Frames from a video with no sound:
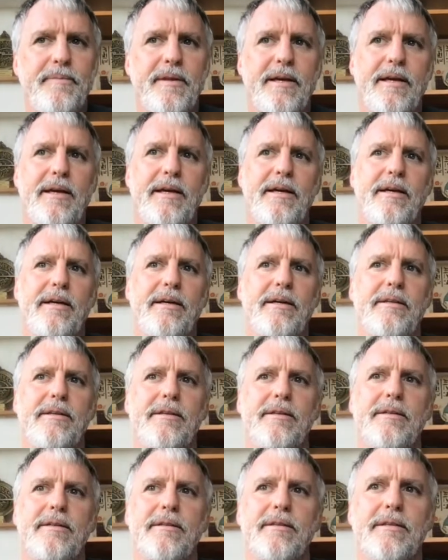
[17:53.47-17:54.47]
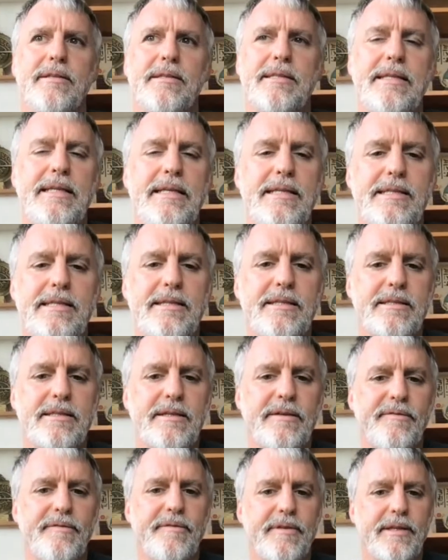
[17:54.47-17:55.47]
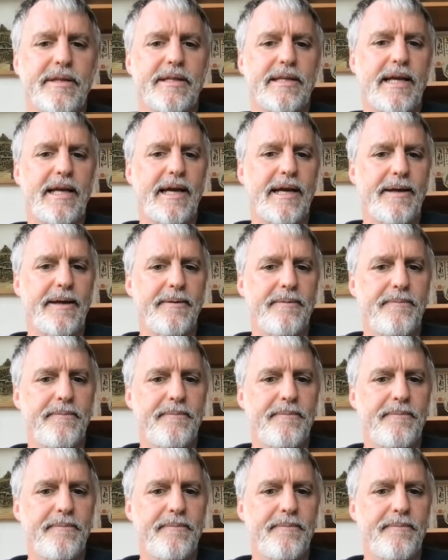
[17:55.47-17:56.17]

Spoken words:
and the seasons of the day.